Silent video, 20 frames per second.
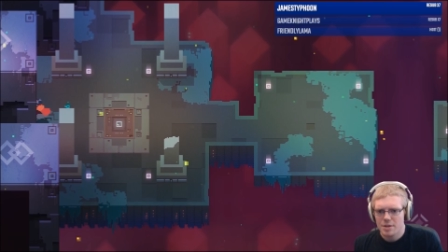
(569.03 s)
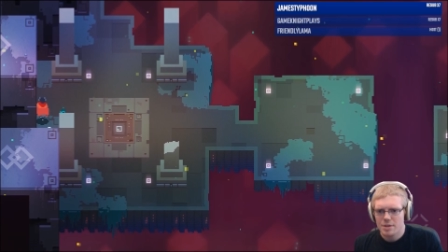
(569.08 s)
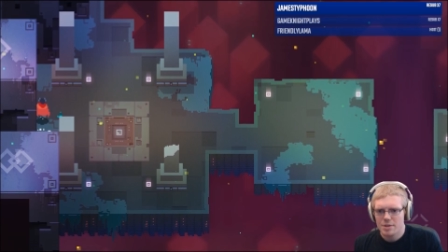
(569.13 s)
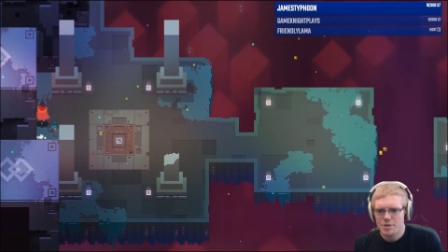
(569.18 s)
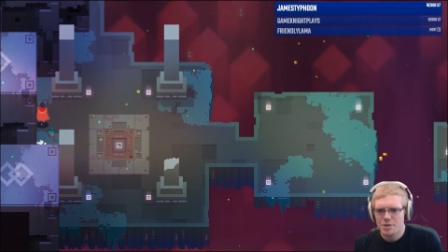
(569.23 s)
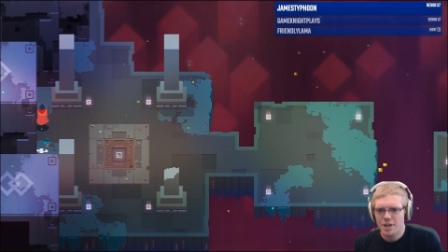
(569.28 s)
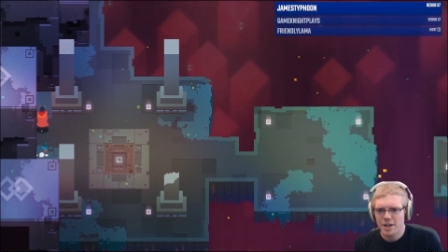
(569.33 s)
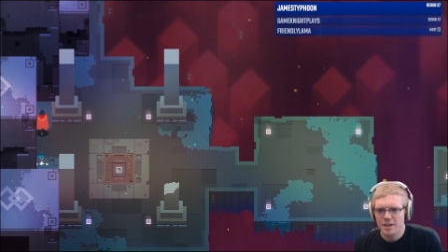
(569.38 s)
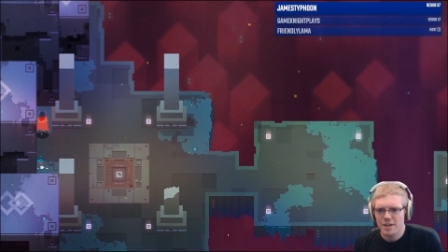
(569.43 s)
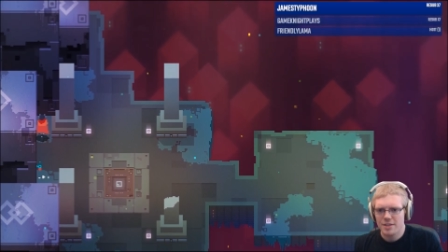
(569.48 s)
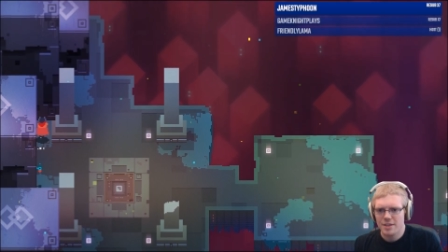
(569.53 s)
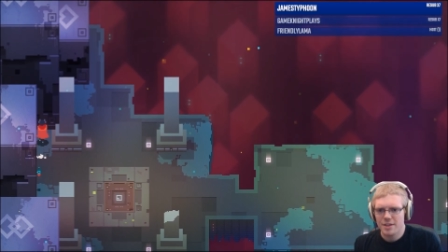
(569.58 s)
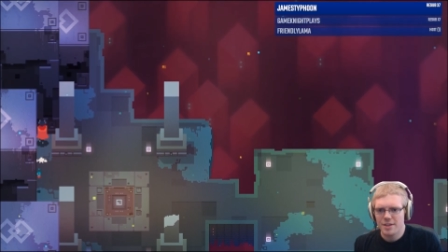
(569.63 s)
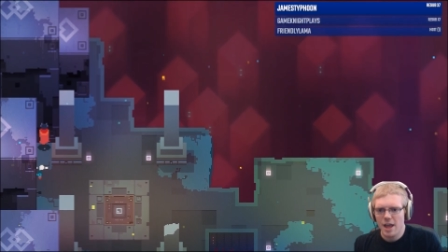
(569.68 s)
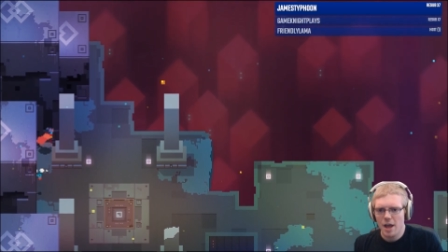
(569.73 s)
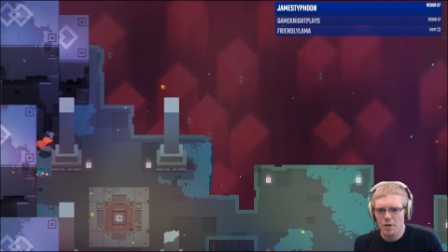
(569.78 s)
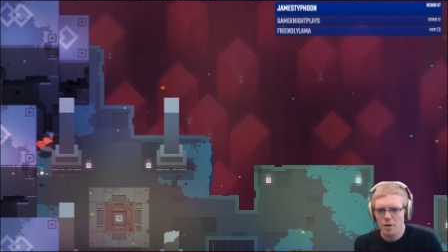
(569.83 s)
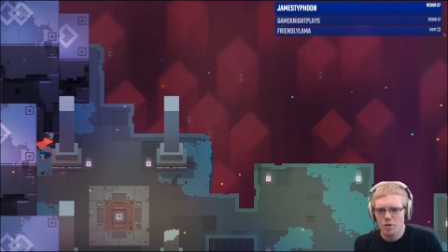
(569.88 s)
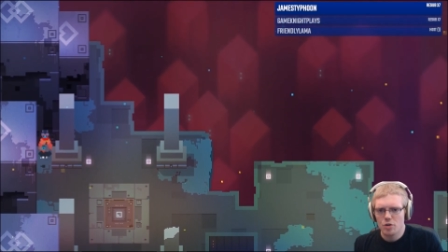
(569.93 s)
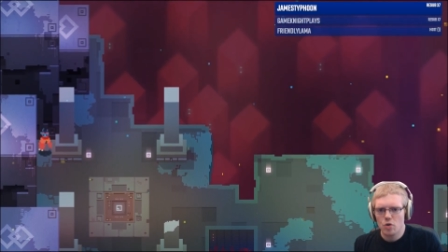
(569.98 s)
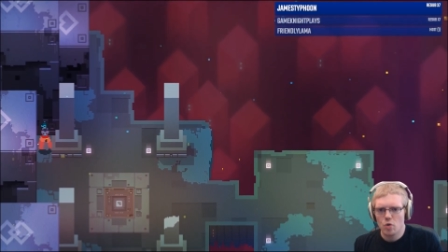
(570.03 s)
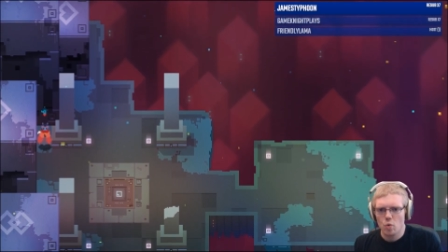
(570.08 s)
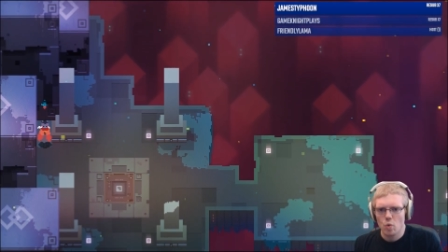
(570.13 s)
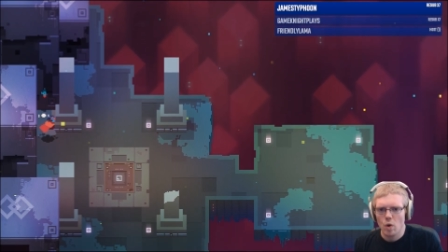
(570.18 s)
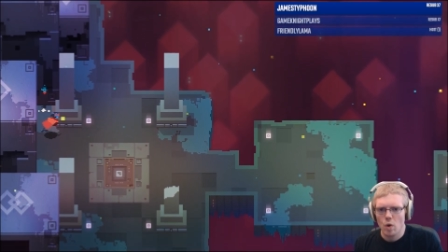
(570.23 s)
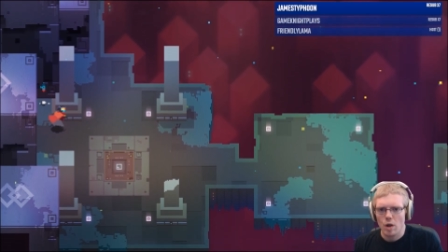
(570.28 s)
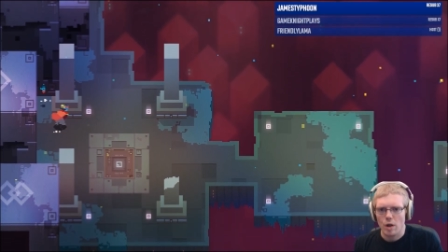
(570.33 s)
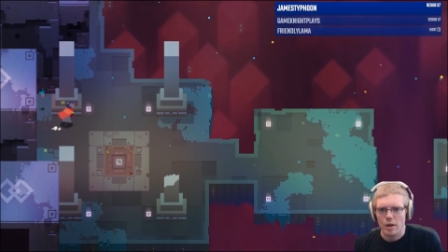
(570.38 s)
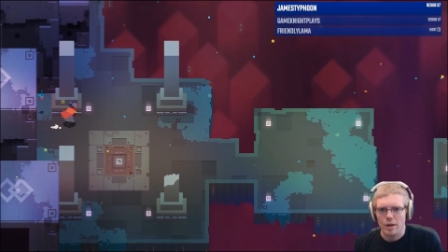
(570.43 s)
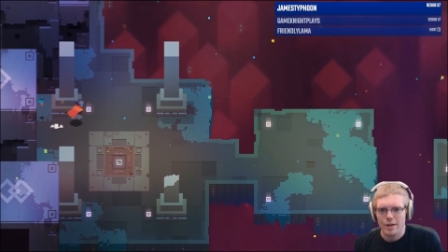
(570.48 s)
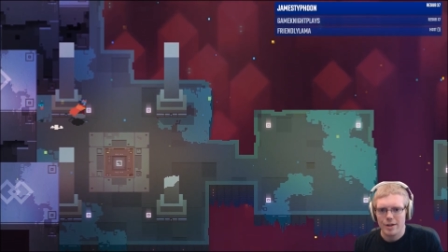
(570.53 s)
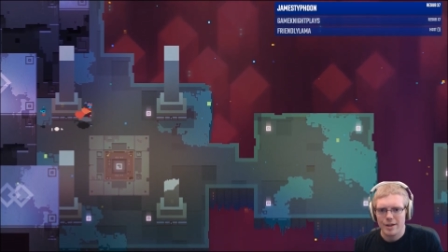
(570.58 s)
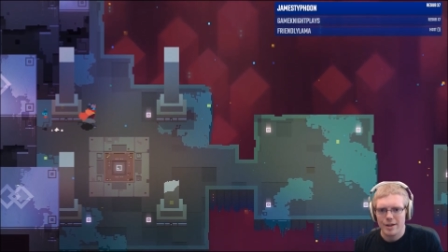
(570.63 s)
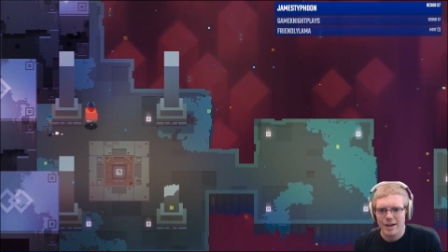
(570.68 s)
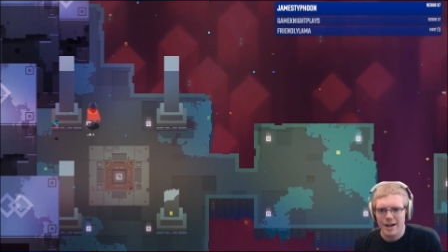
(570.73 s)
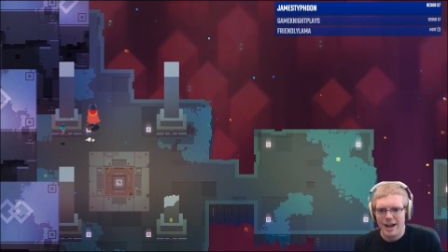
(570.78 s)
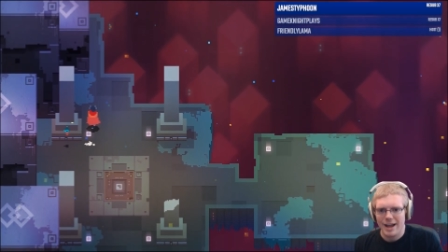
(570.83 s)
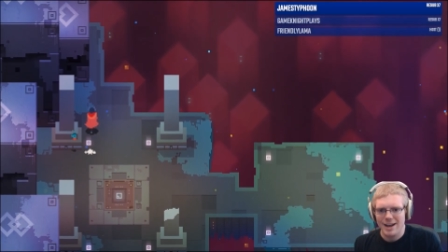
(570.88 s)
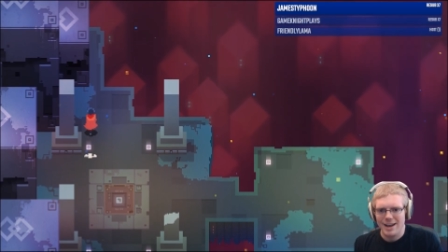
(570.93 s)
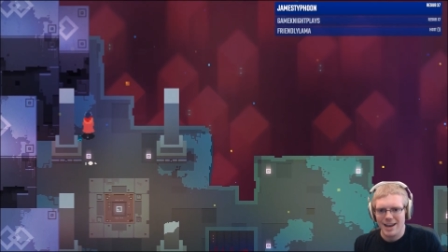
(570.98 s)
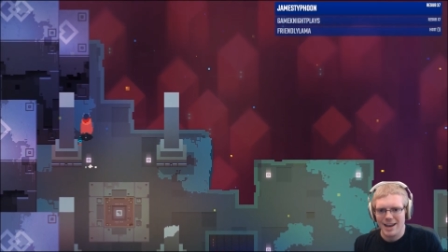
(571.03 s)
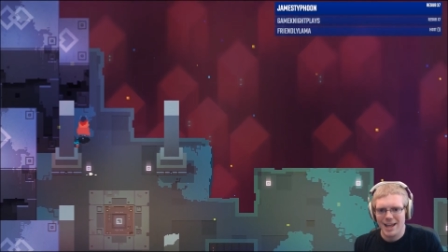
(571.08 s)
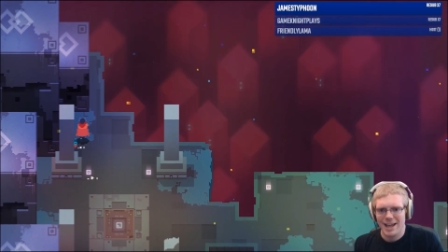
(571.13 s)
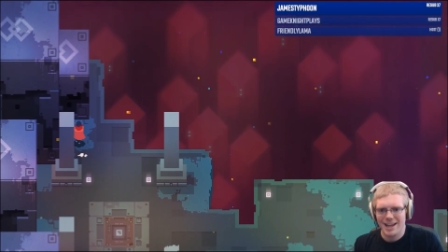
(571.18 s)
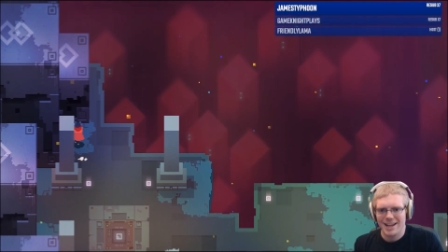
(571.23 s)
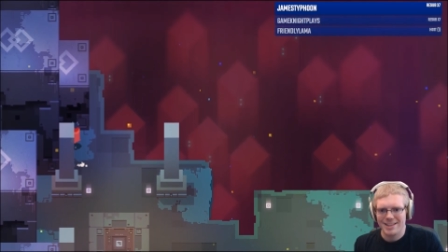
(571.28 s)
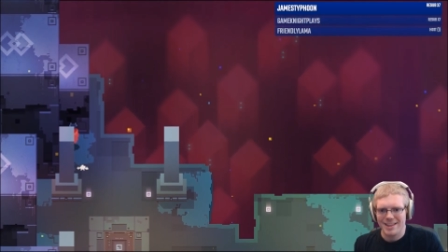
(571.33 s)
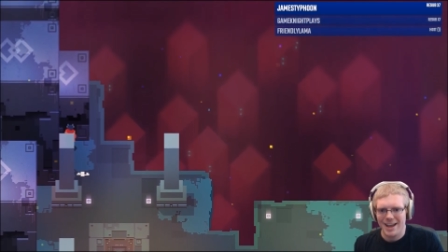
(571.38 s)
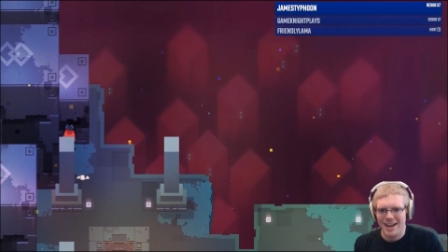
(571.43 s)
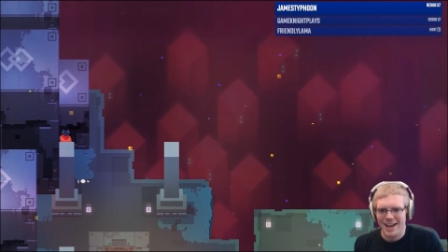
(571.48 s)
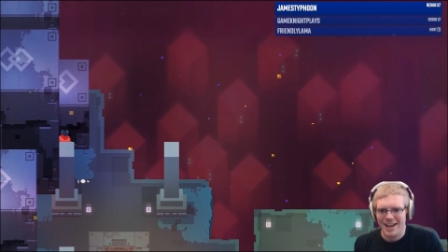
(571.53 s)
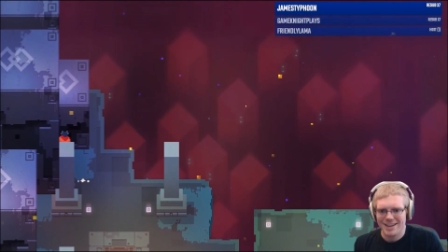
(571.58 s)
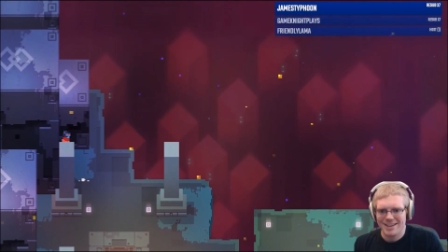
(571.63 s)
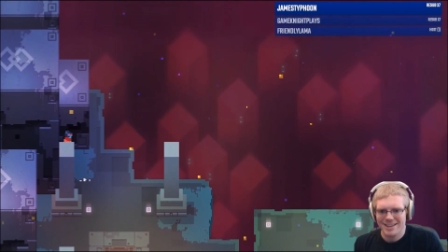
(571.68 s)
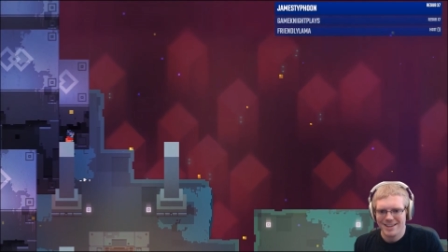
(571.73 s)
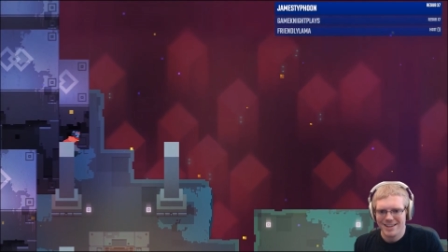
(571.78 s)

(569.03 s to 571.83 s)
Check this out. Cool. I like that.